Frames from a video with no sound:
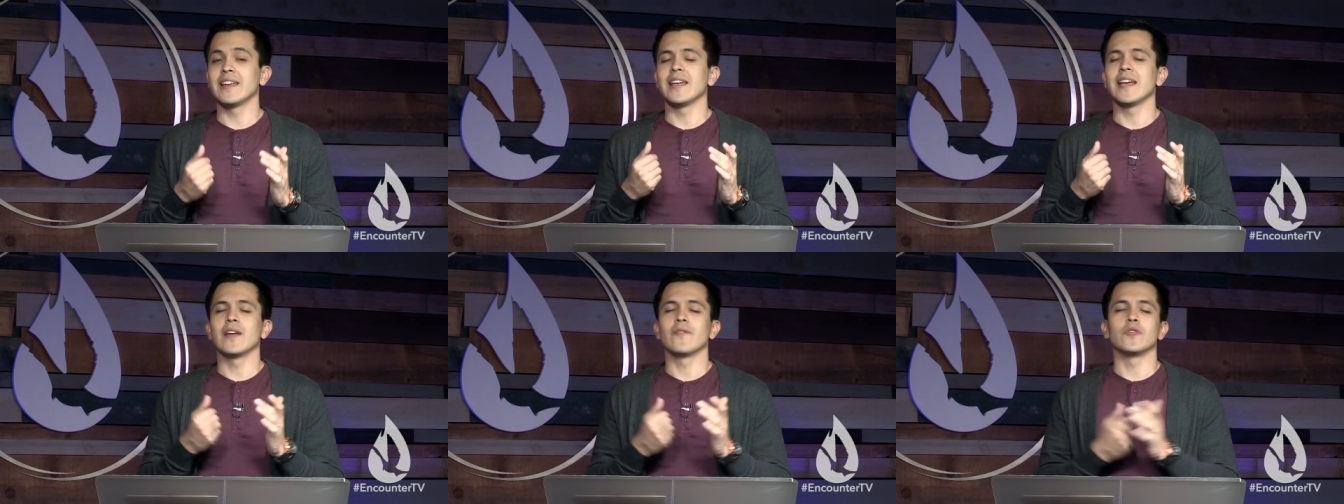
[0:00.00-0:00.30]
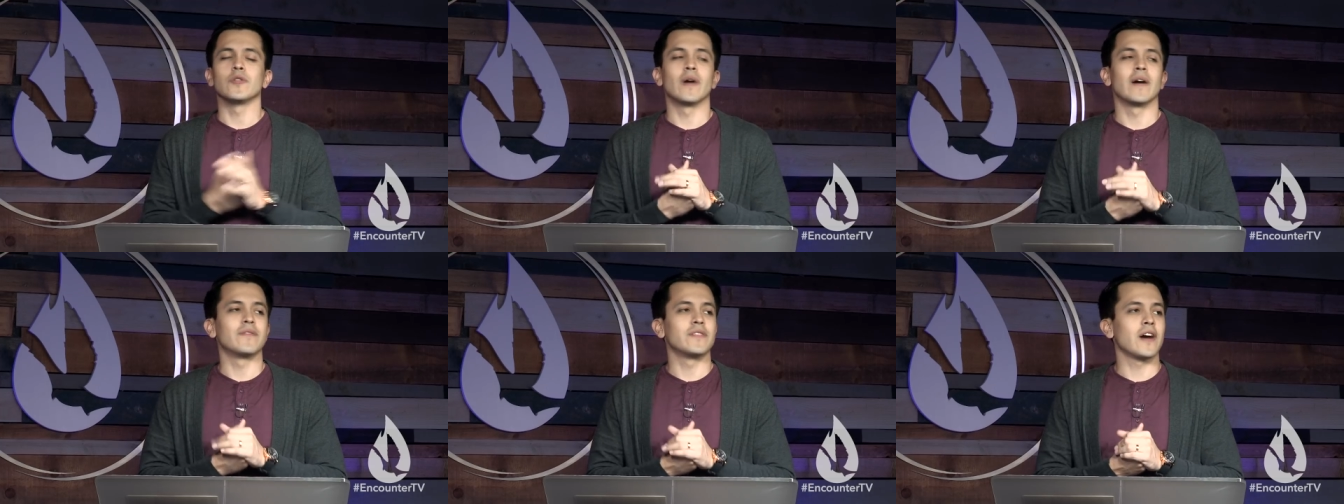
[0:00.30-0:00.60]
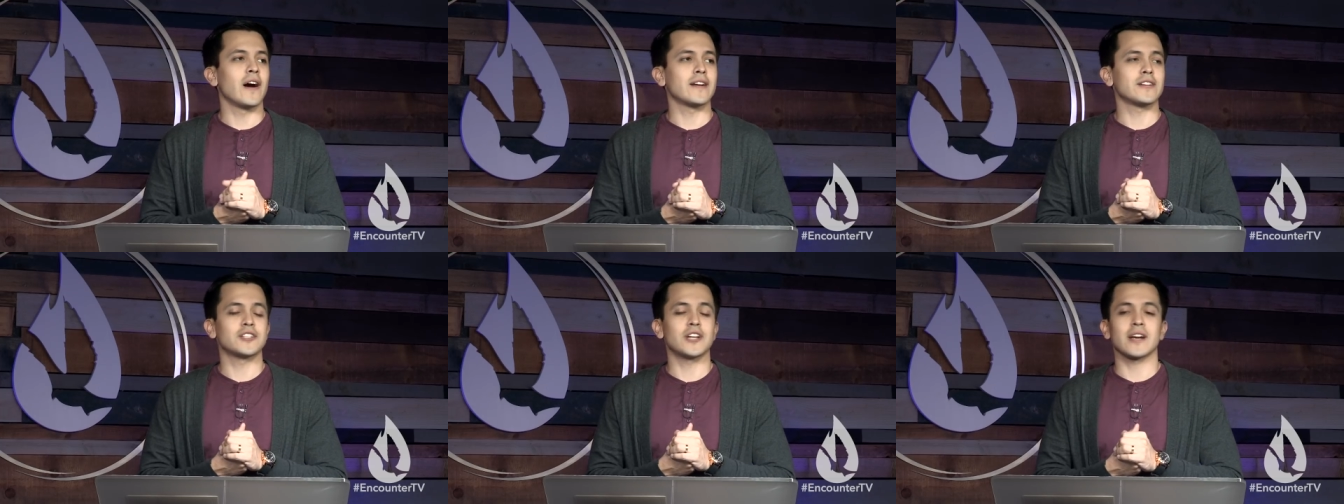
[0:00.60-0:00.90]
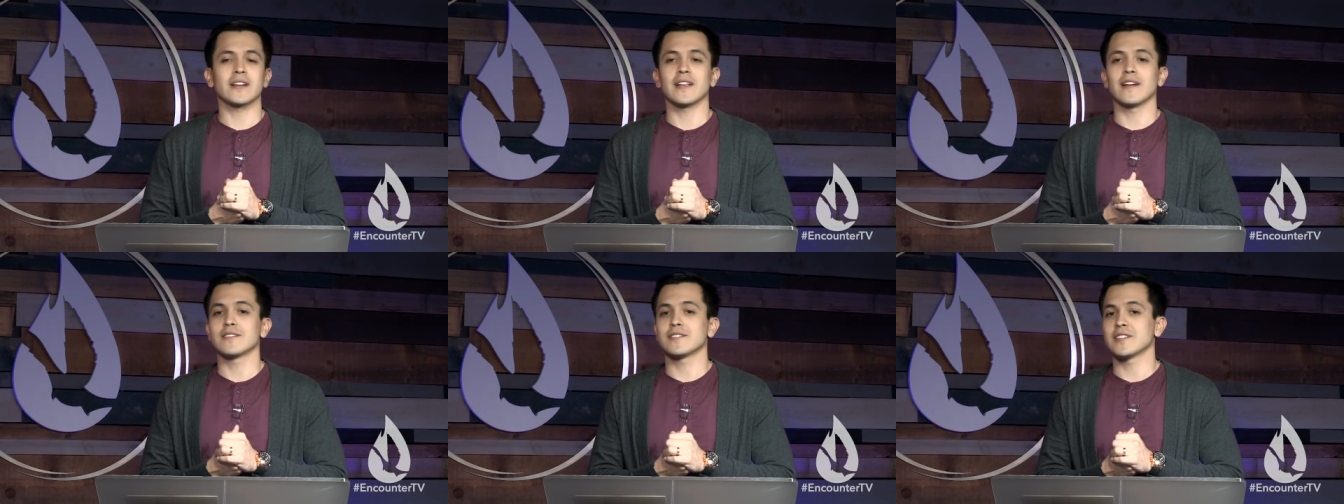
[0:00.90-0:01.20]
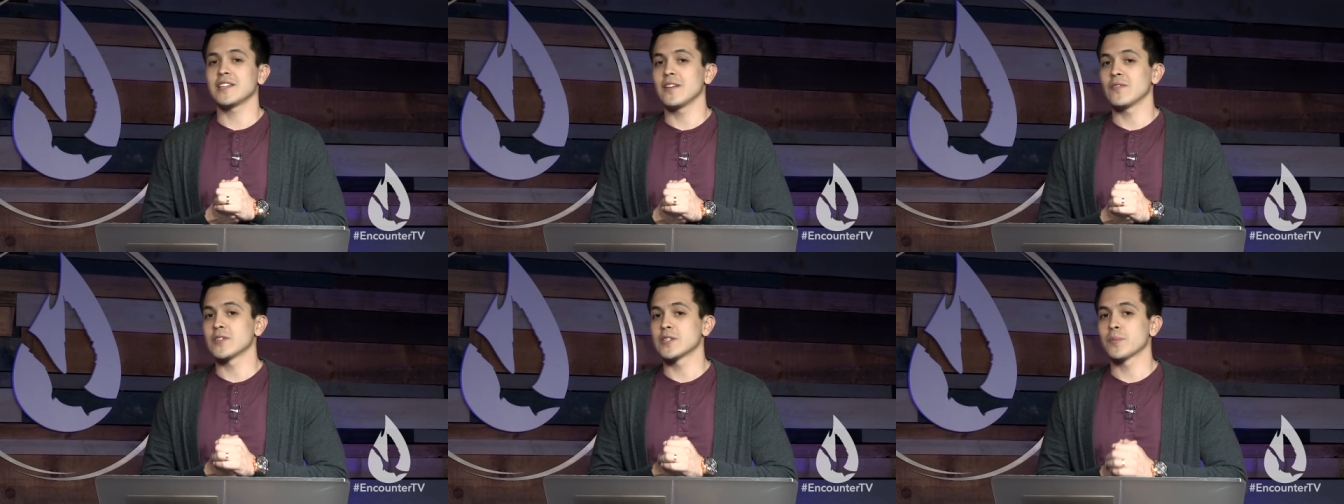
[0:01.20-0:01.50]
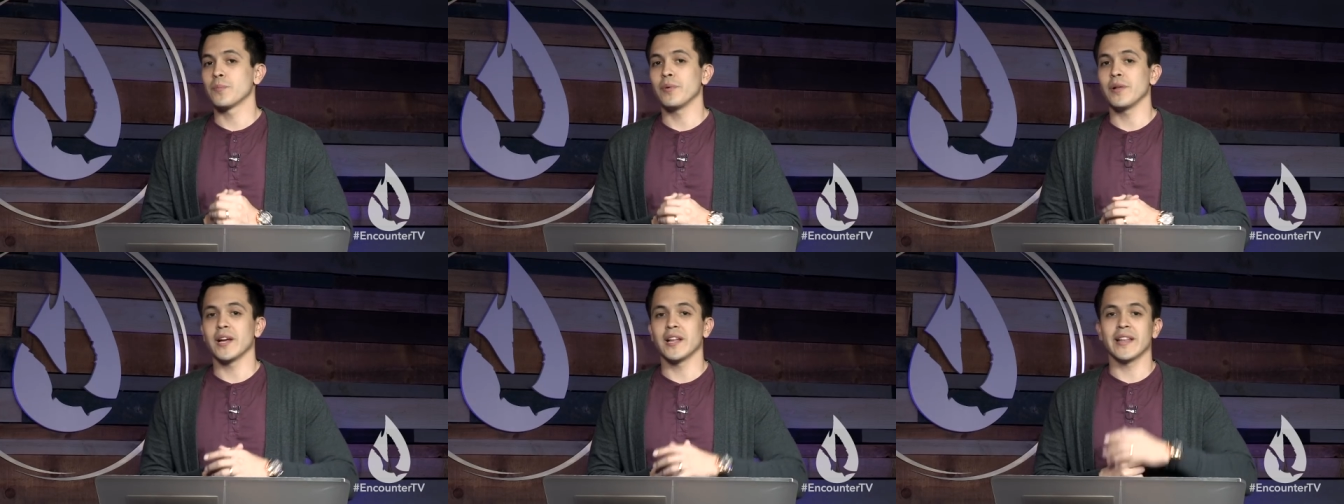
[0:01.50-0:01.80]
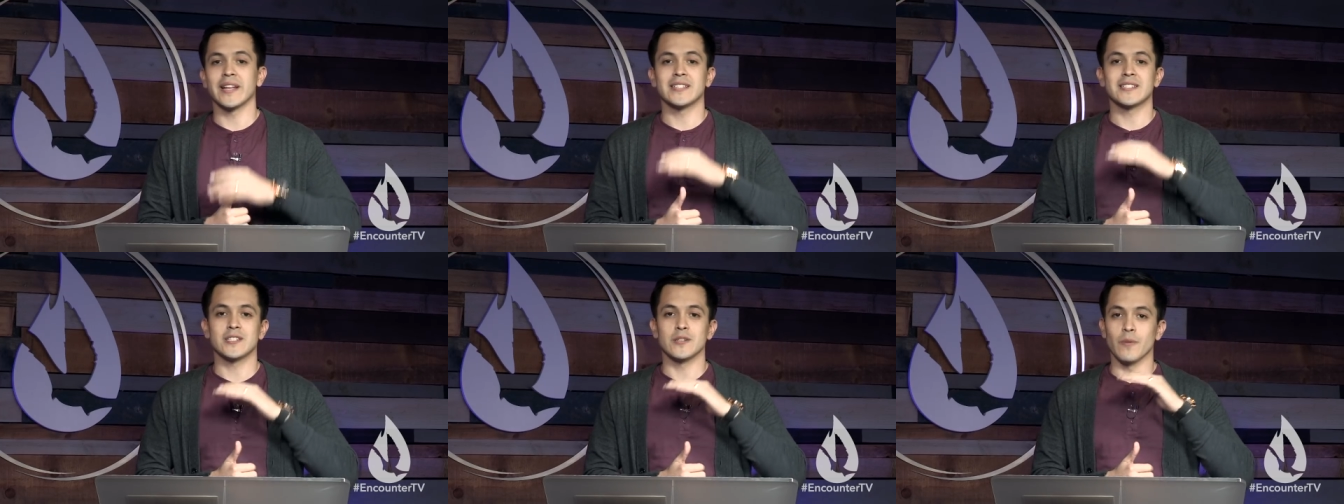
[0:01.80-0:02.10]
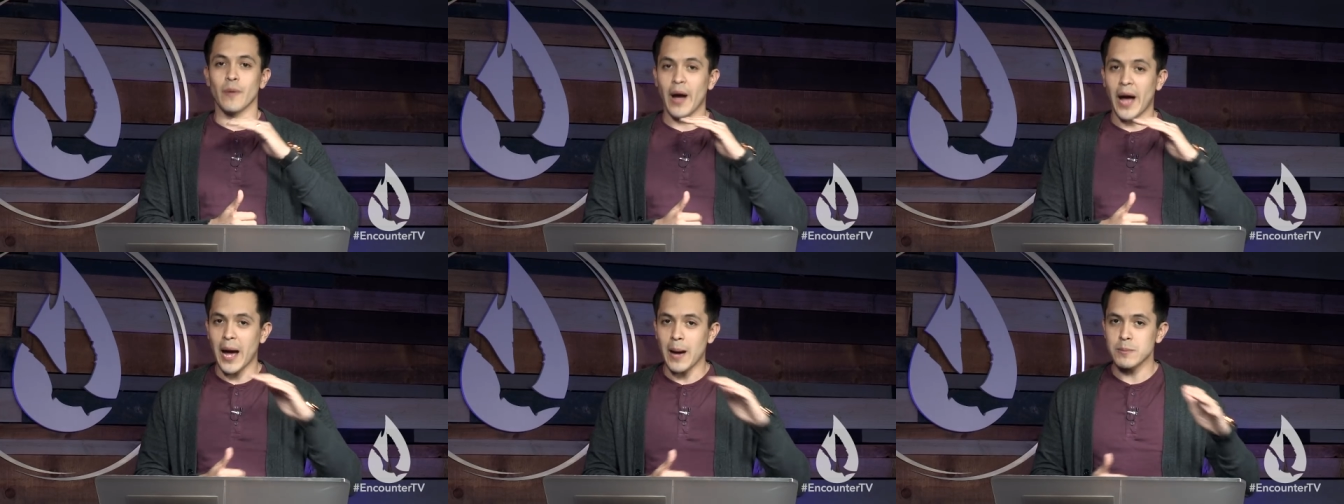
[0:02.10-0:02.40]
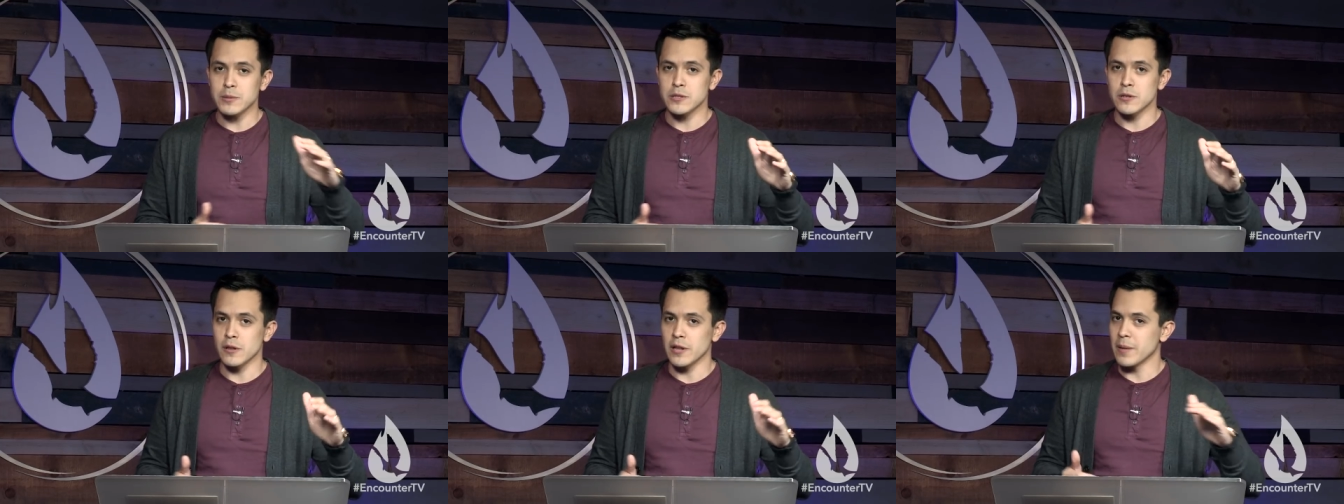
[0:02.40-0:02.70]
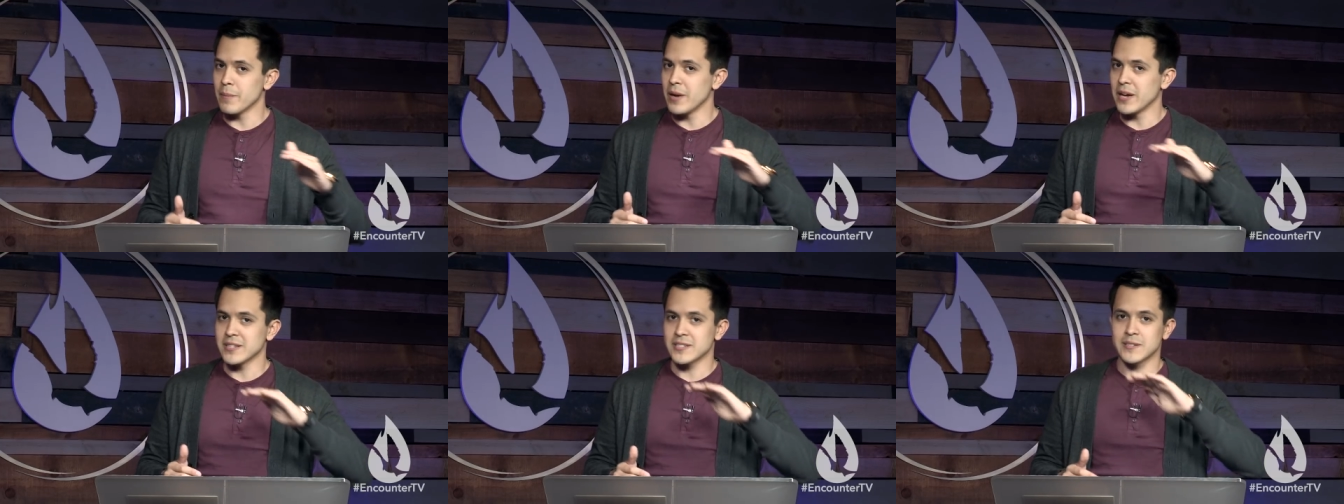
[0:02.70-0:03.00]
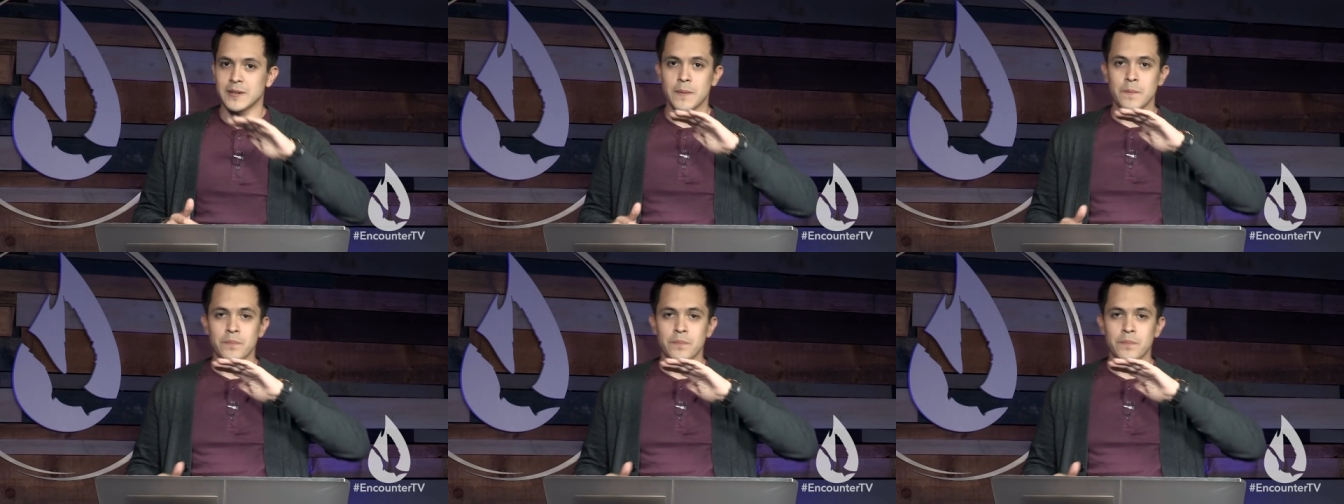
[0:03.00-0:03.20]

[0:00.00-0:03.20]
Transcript: if you have not checked out Stephen's playlist, you absolutely must.